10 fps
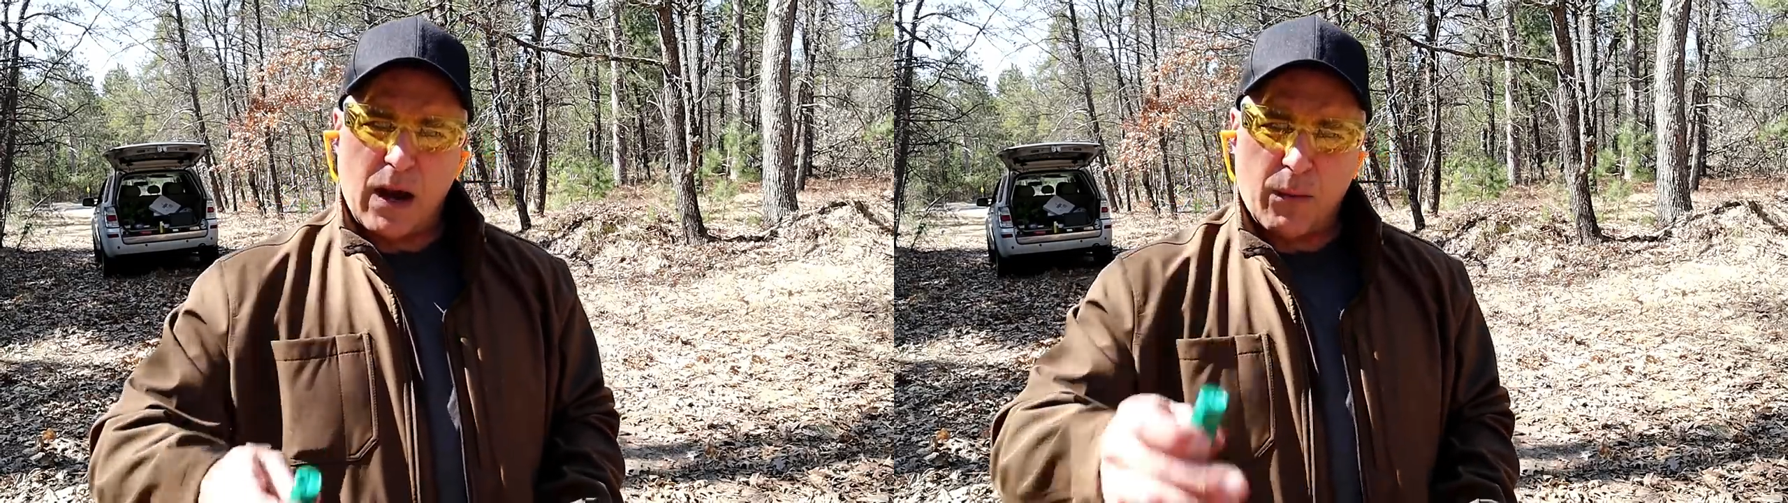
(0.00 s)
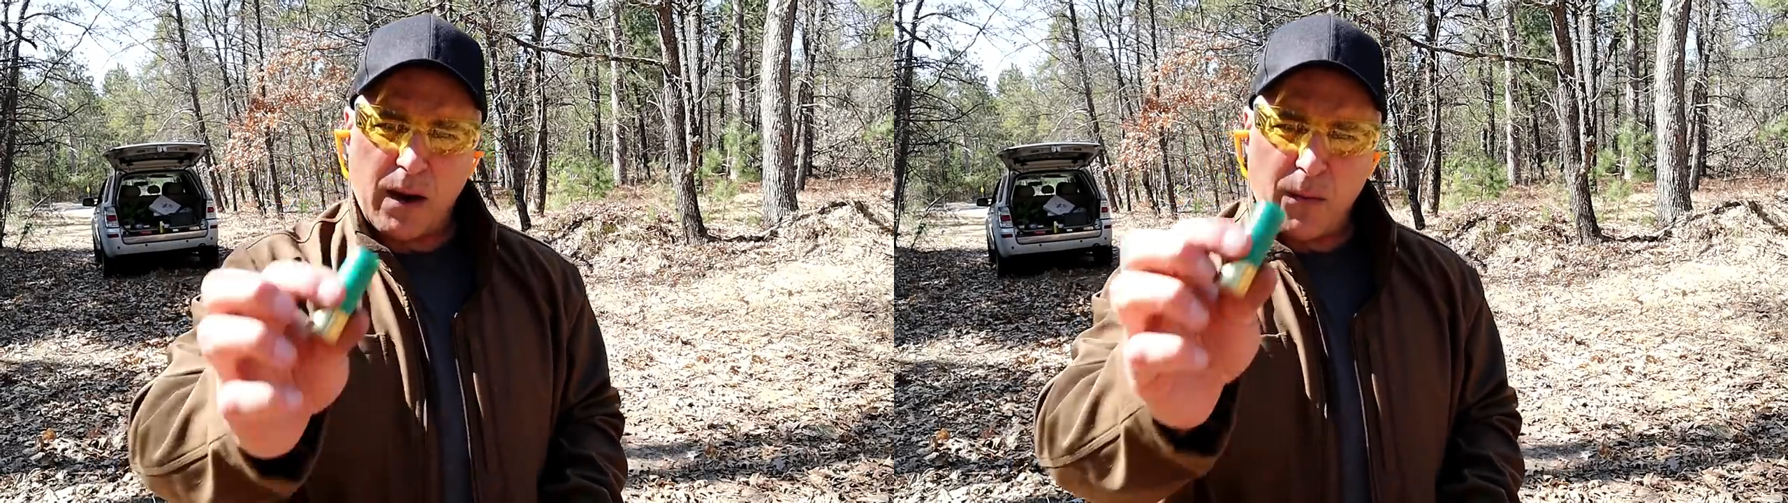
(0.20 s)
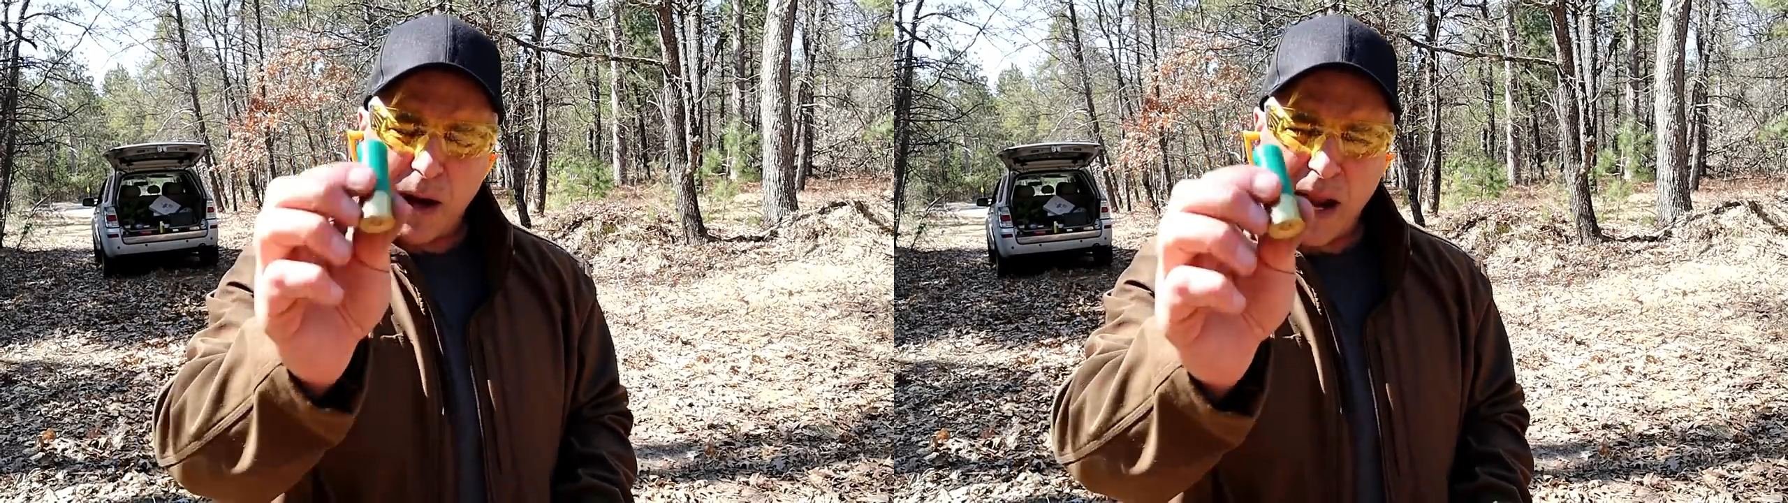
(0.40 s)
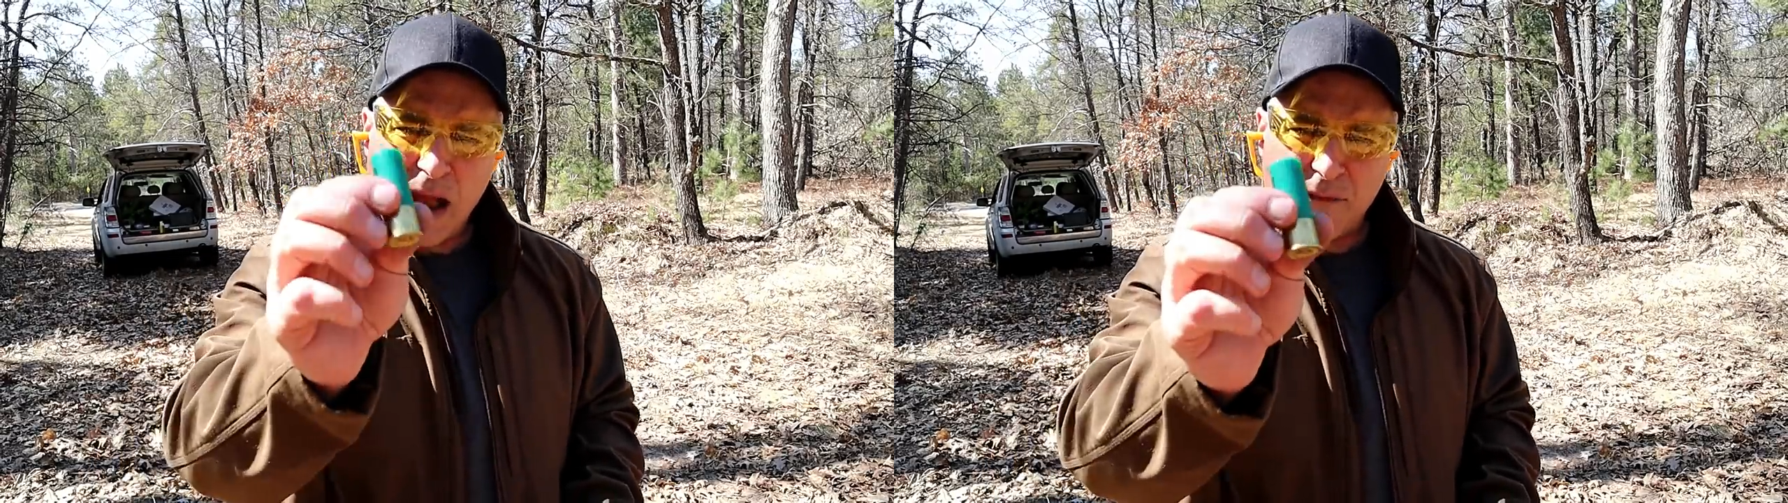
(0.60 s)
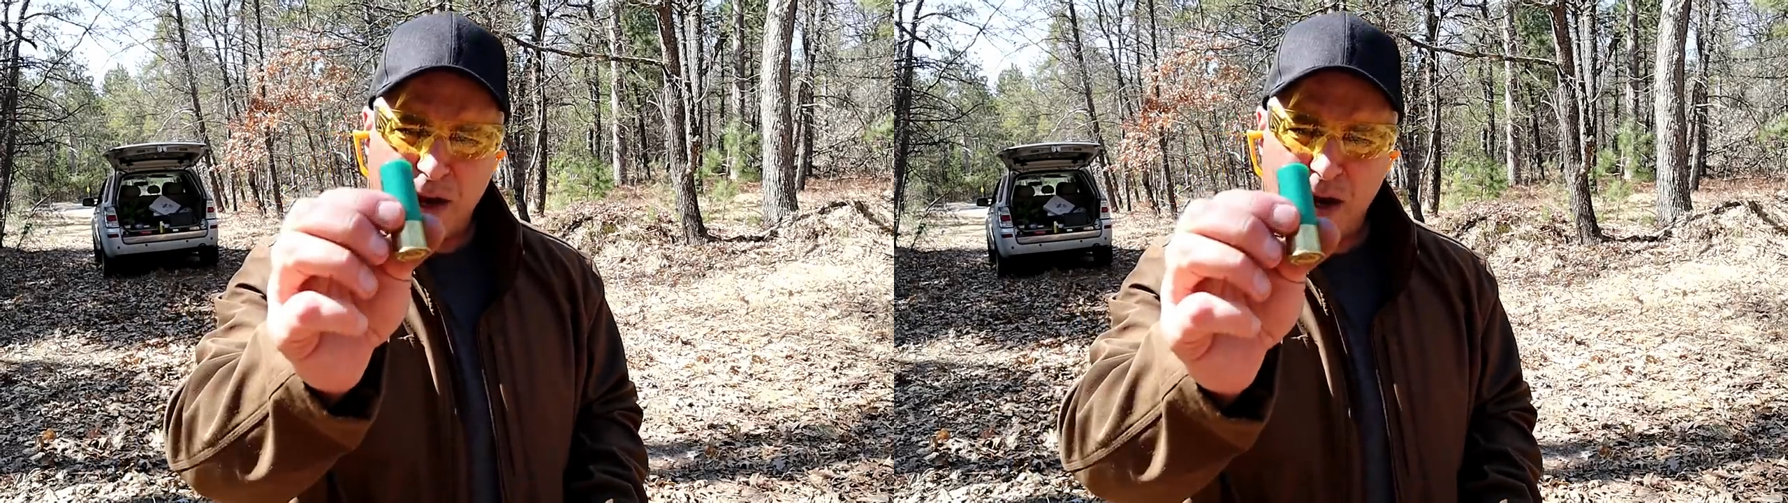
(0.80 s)
Now what I
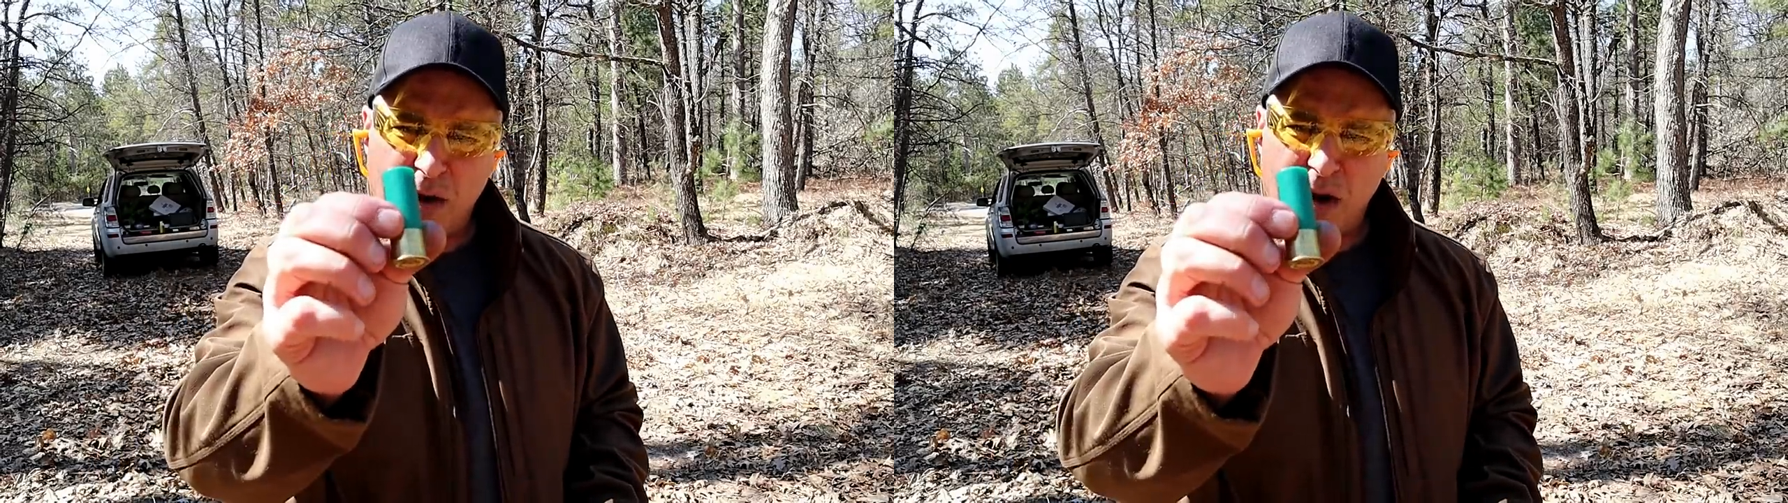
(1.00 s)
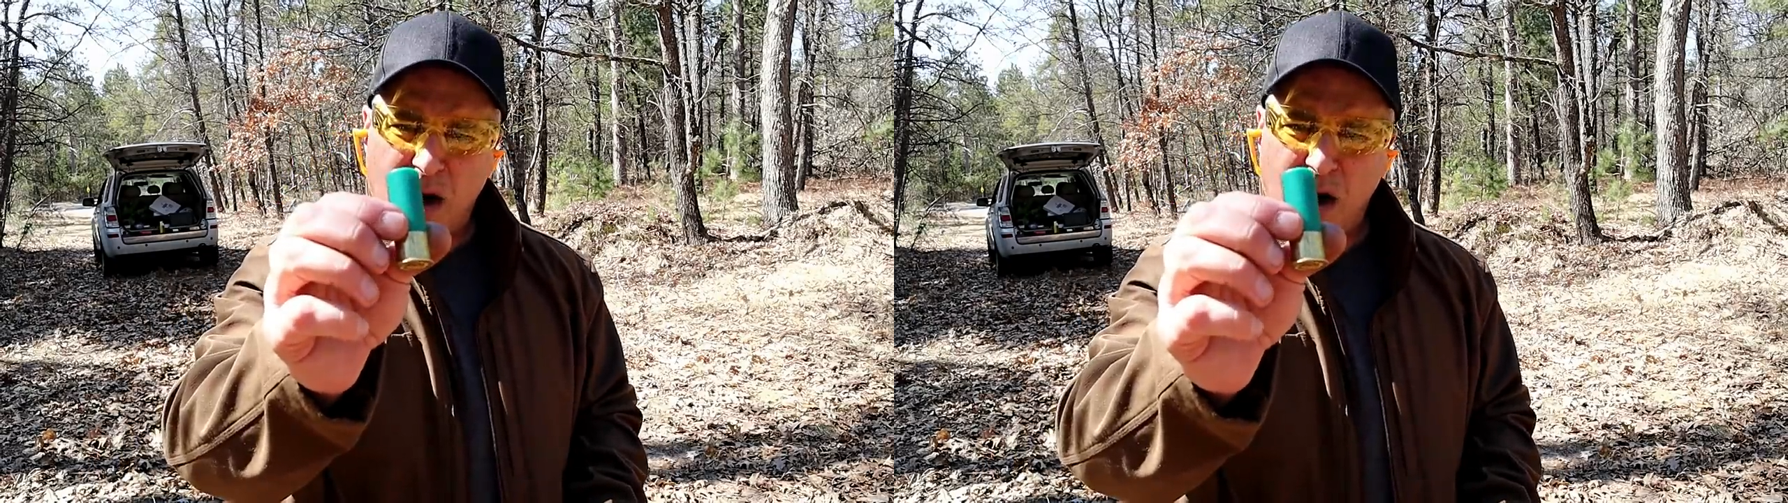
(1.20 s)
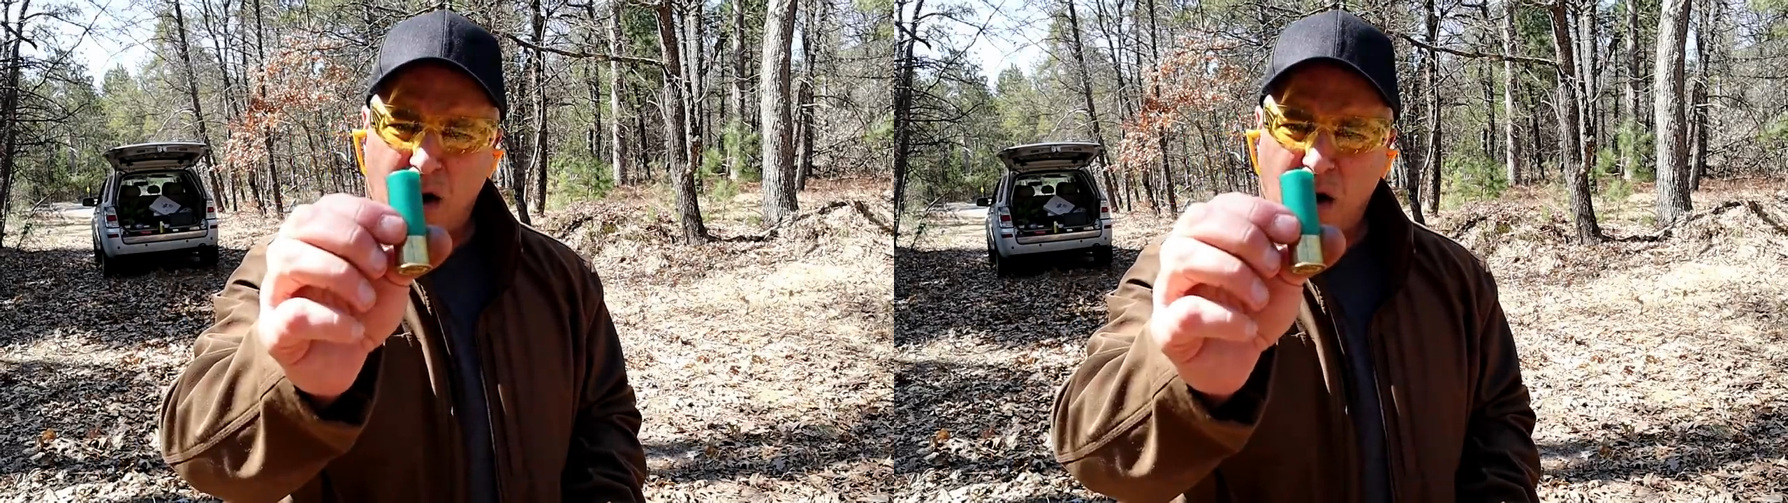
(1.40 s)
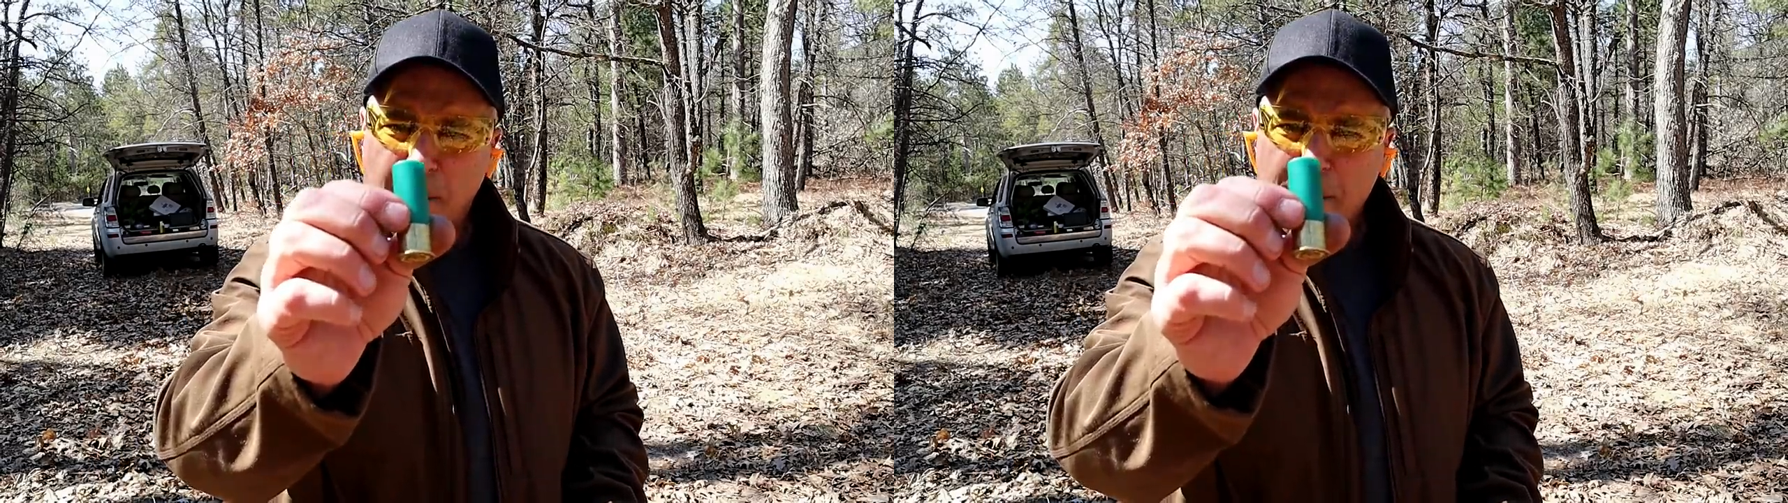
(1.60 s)
have here are